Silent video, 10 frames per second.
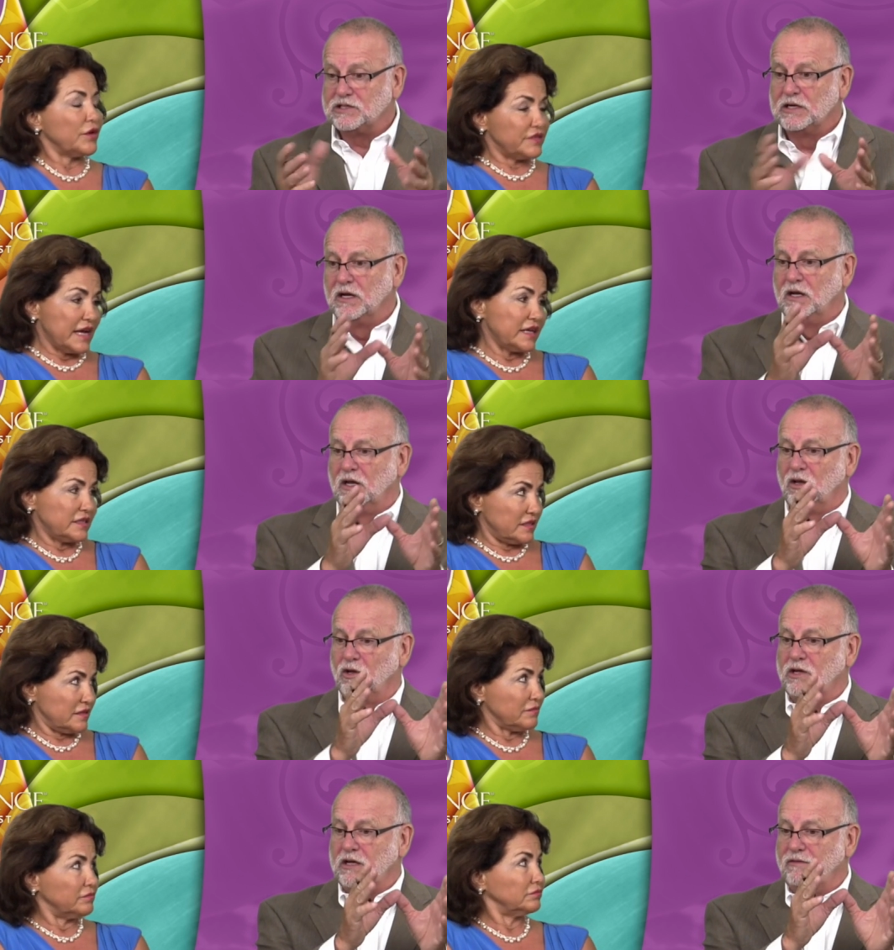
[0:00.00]
Speaker 1: 12 tests.
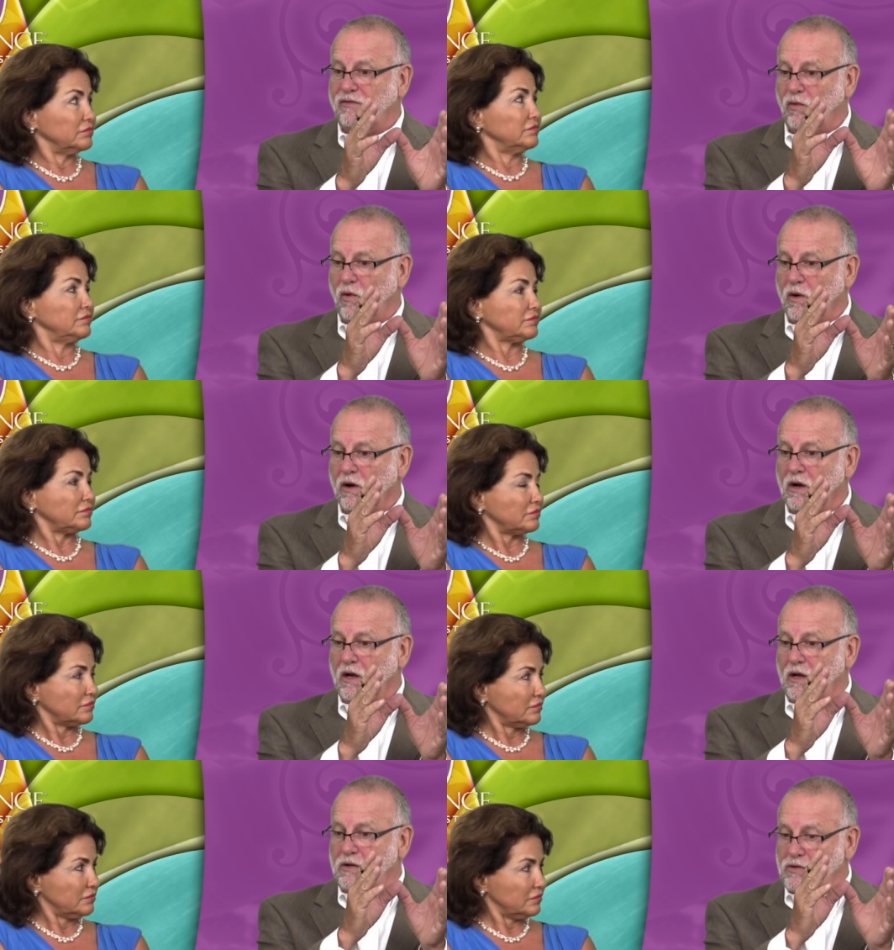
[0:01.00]
Looking for
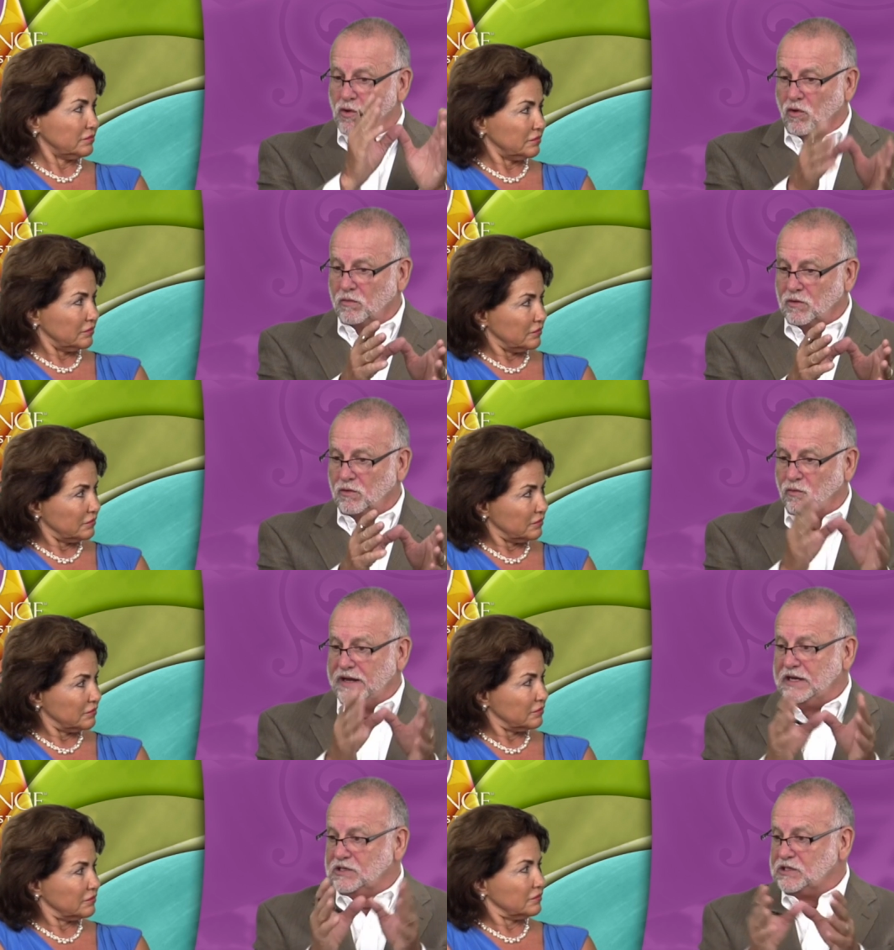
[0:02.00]
normal
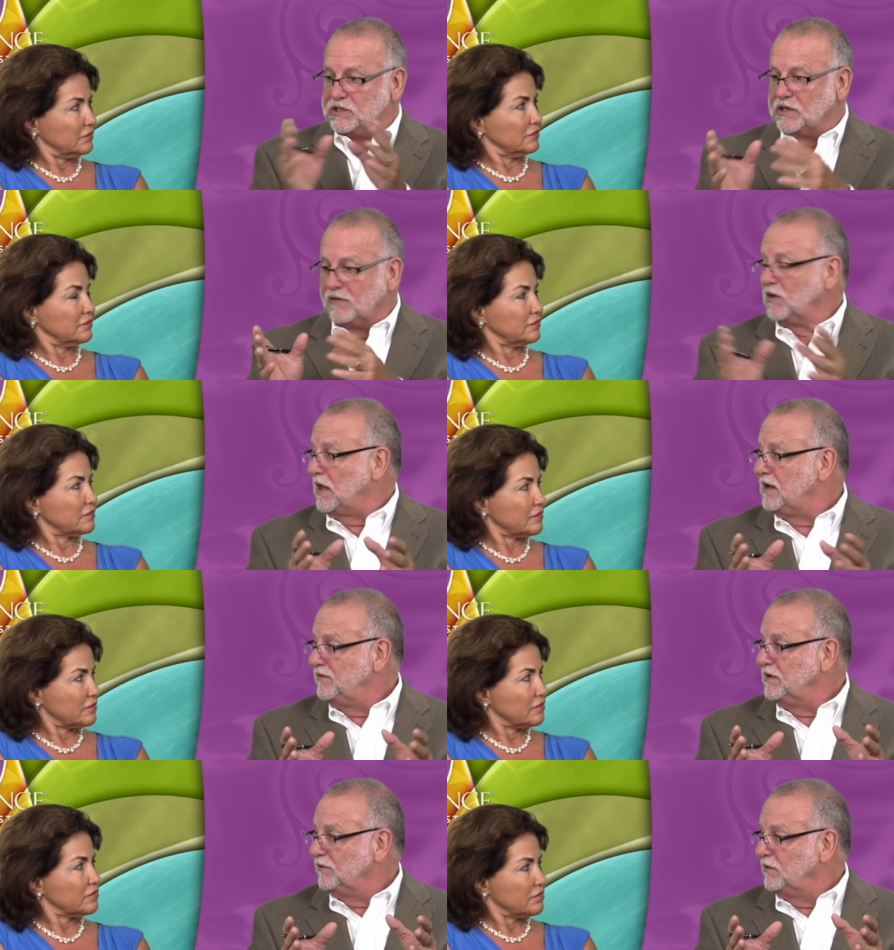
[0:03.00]
ranges of a lot
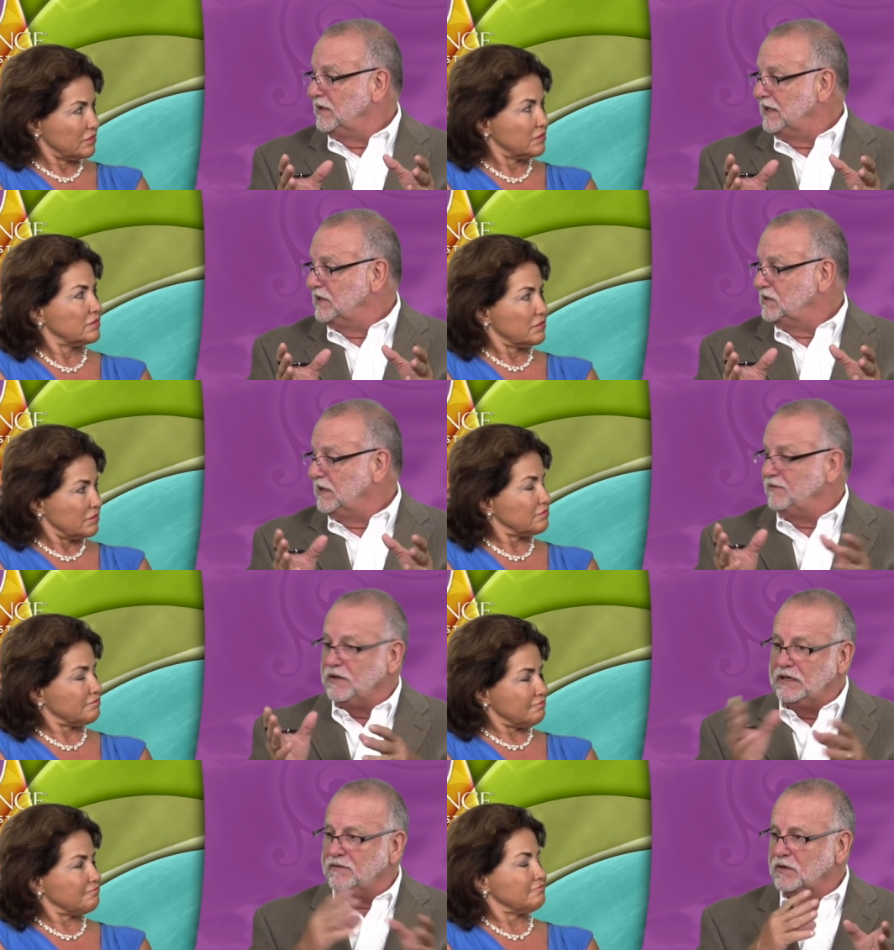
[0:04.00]
of different things. And if
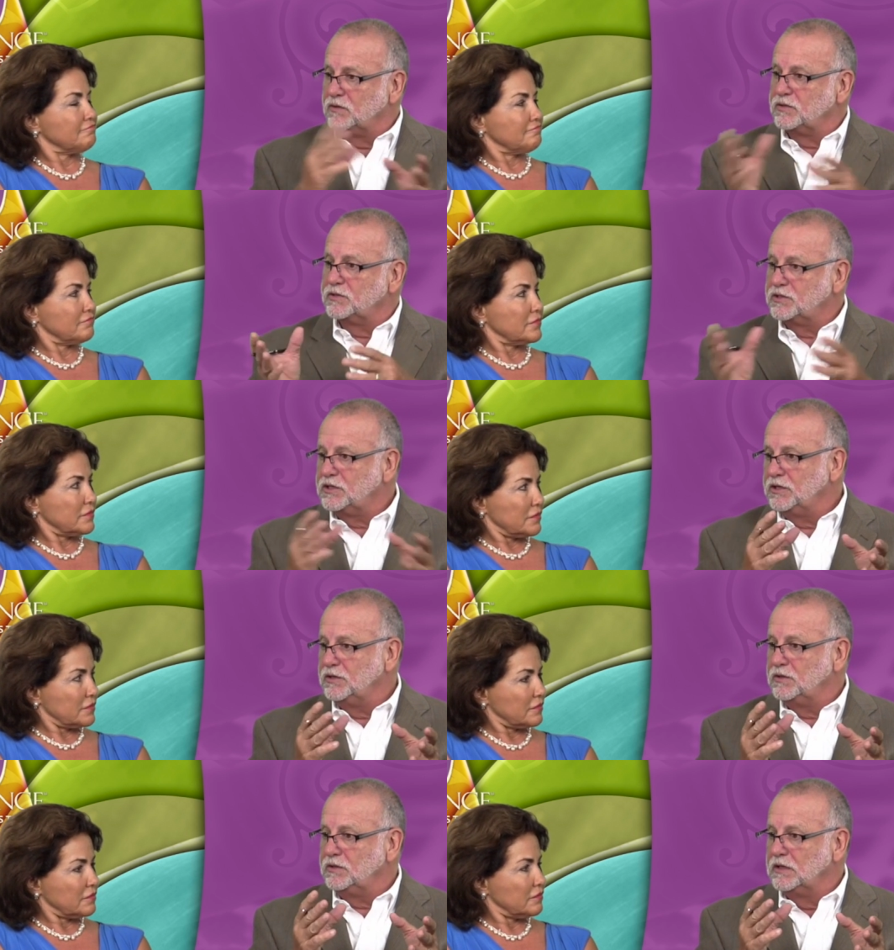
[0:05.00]
mm-hmm. any of those are
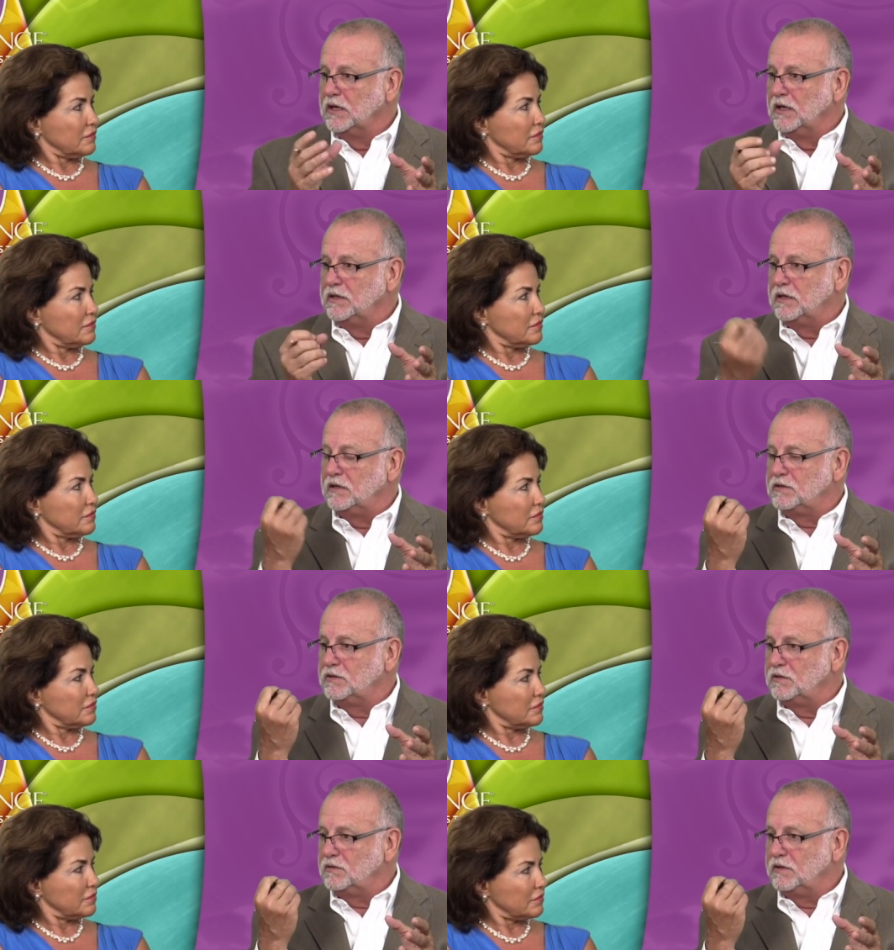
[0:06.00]
skewed the,
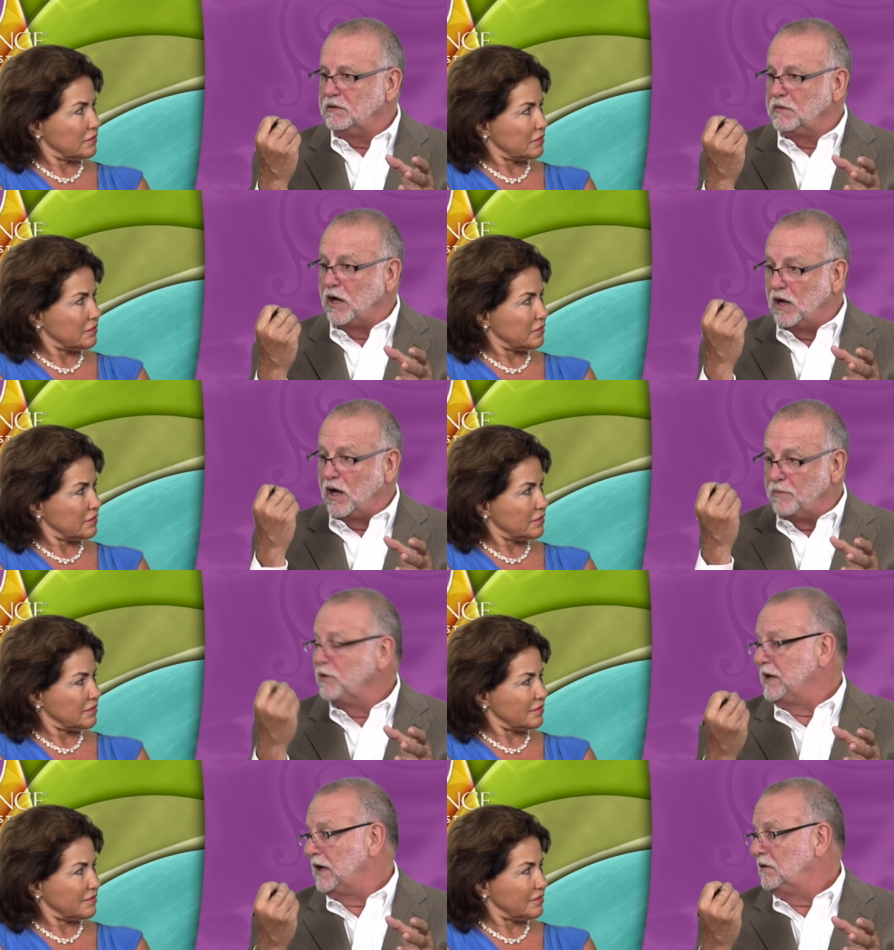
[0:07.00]
to up
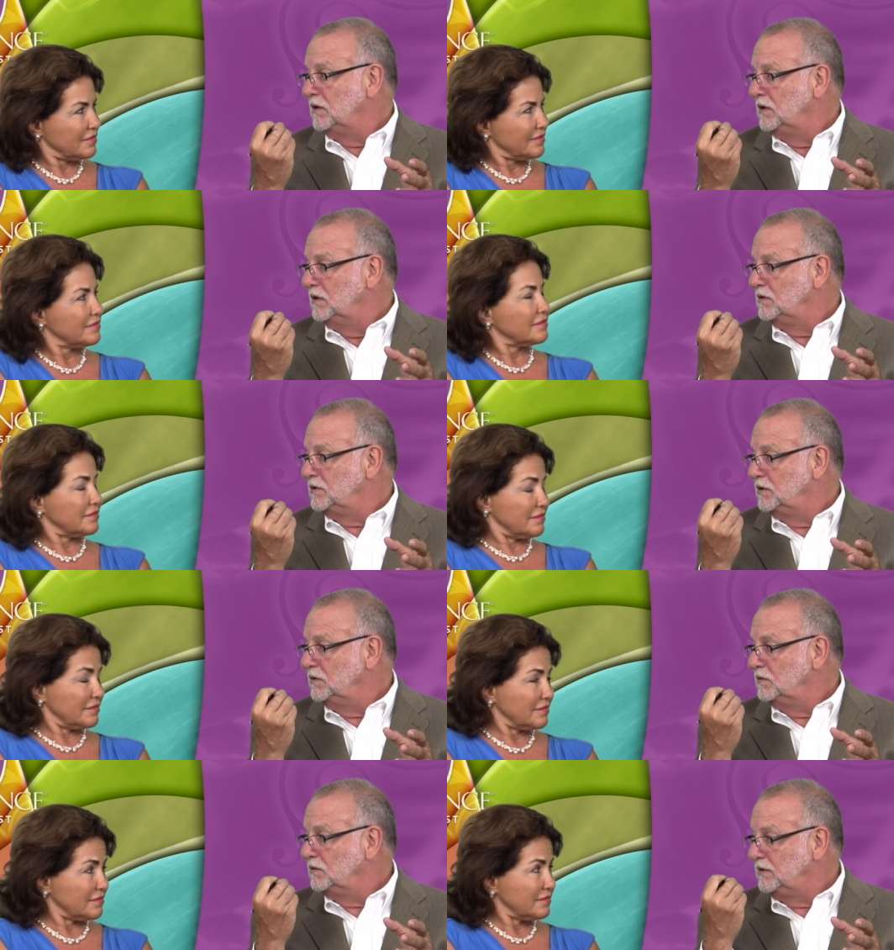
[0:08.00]
or down
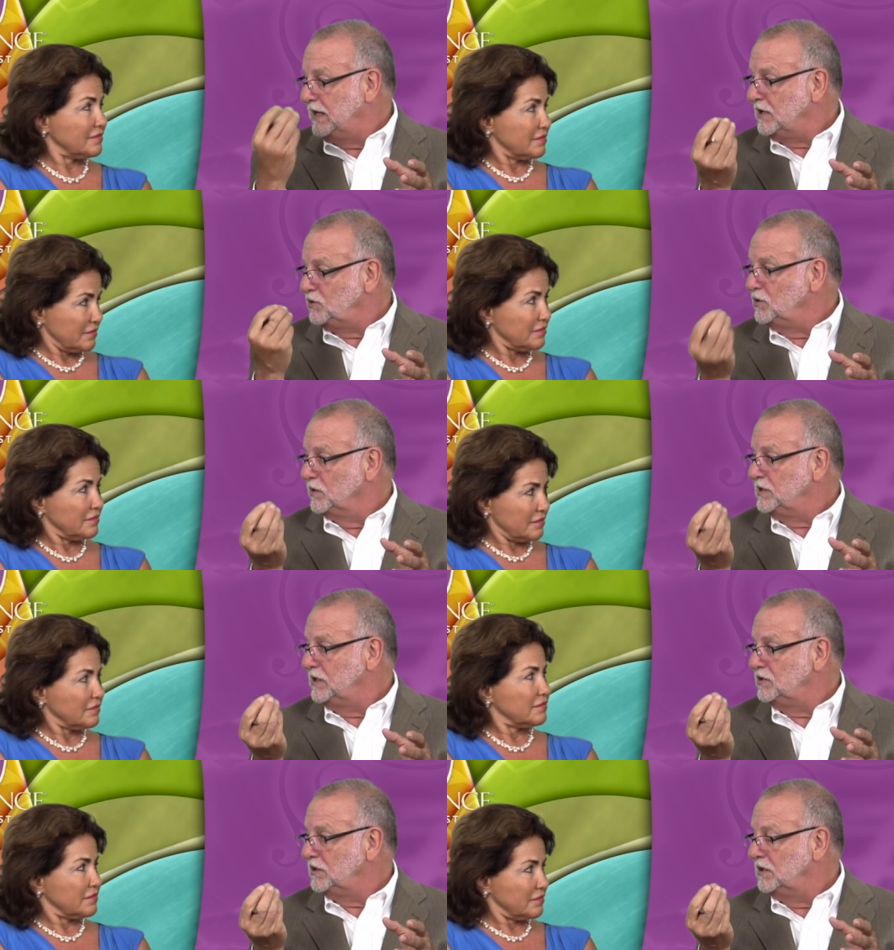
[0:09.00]
to mm-hmm. catch your
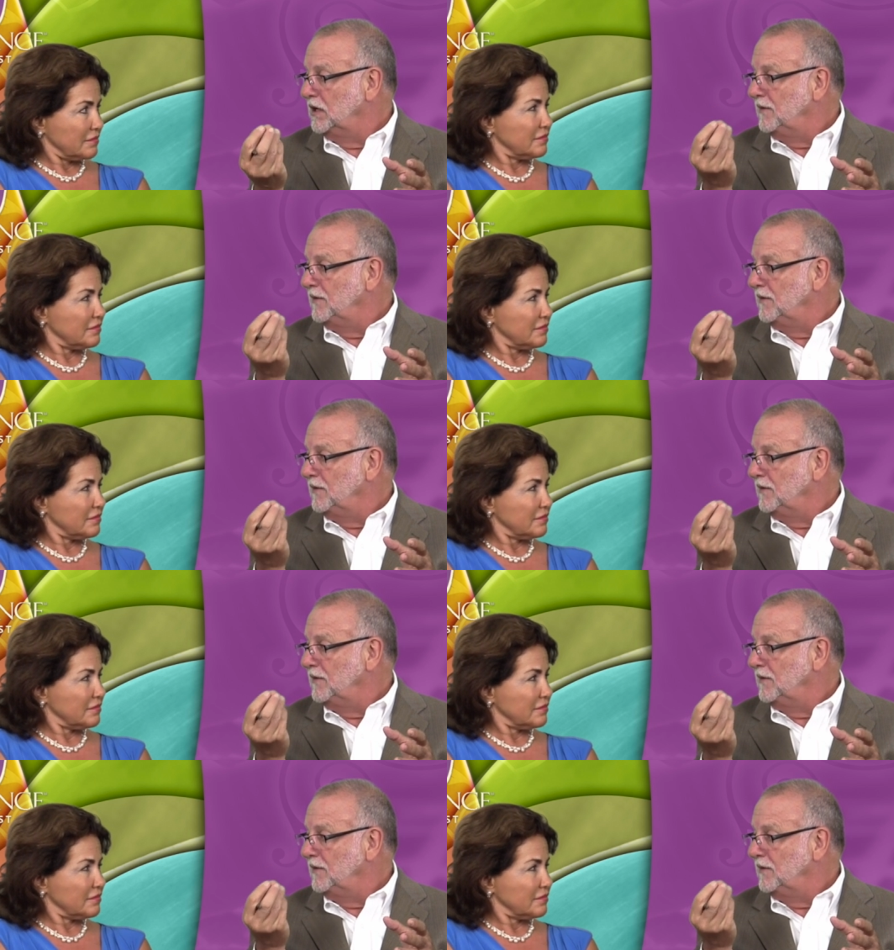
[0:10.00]
attention,